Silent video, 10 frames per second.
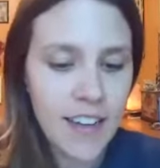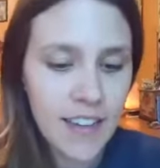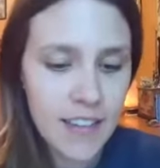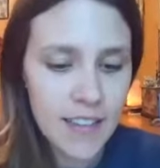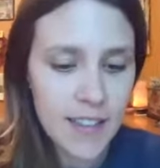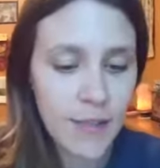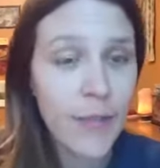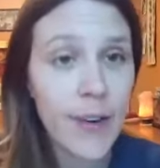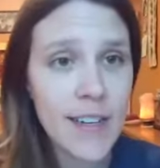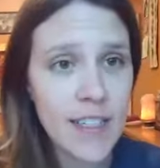is the
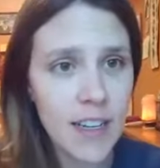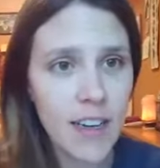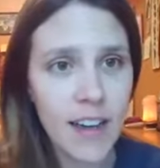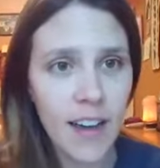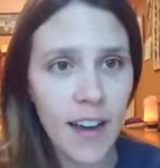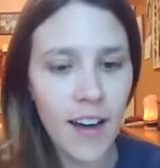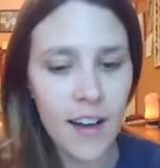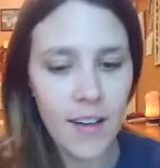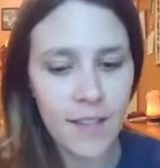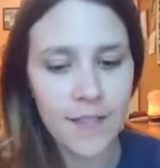first day
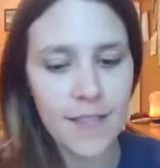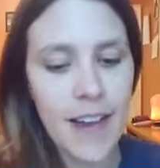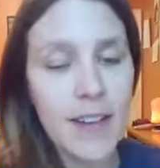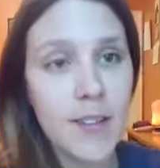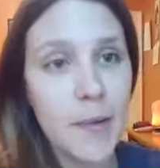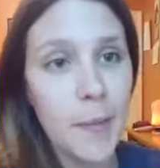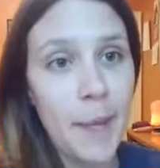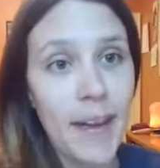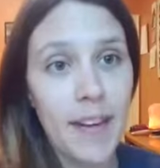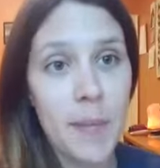of National
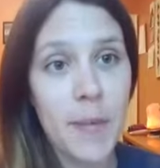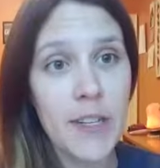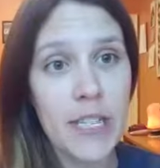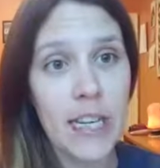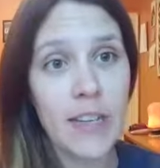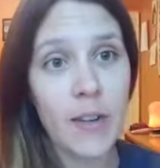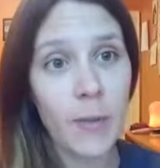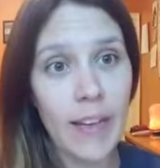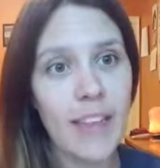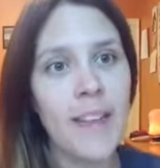Pet Appreciation
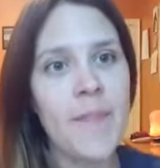Week,